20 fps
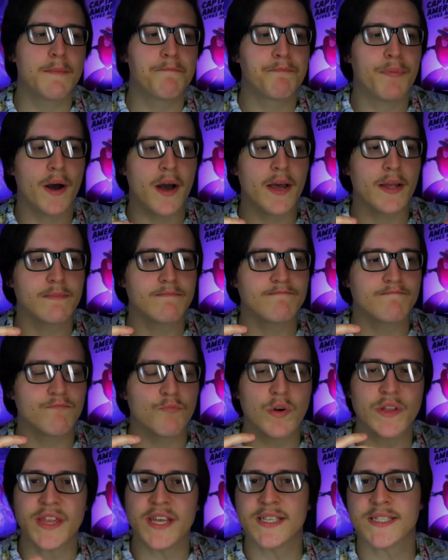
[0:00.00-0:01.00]
but
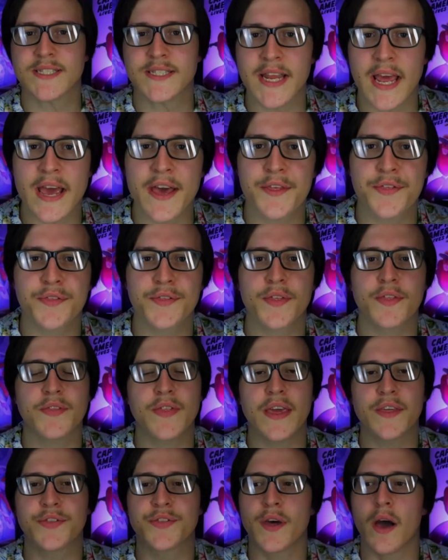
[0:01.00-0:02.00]
with his death,
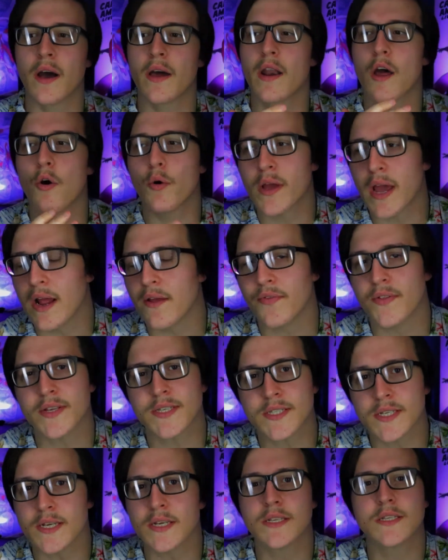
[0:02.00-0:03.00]
they thought, okay,
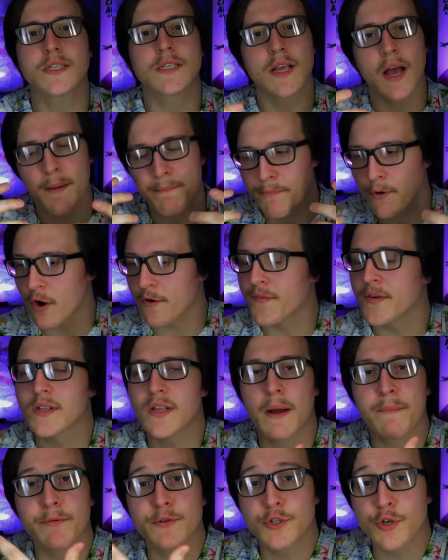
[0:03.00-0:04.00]
this is a perfect
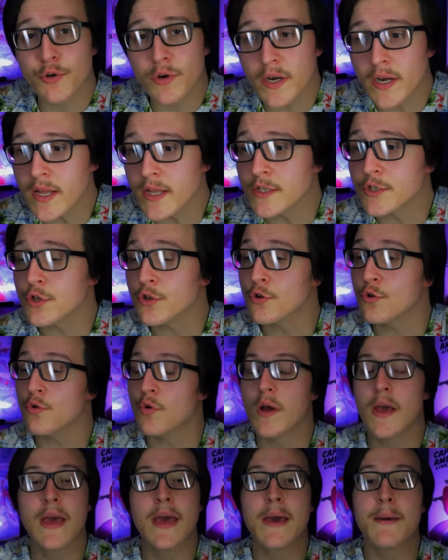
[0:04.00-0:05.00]
opportunity
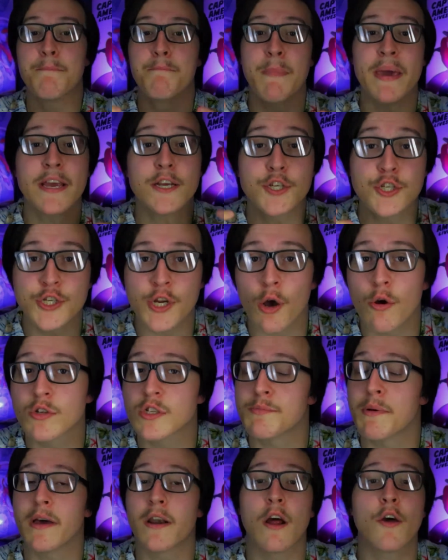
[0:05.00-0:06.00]
to make shows
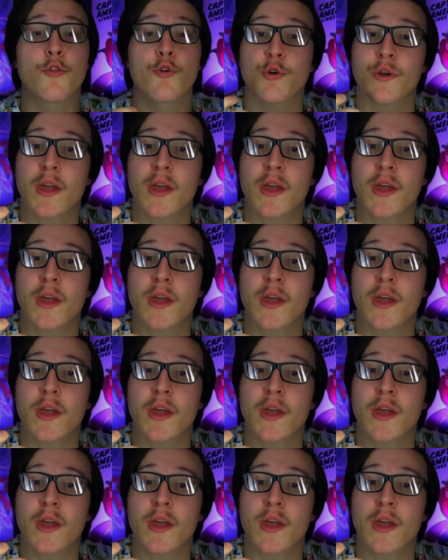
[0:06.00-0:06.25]
about other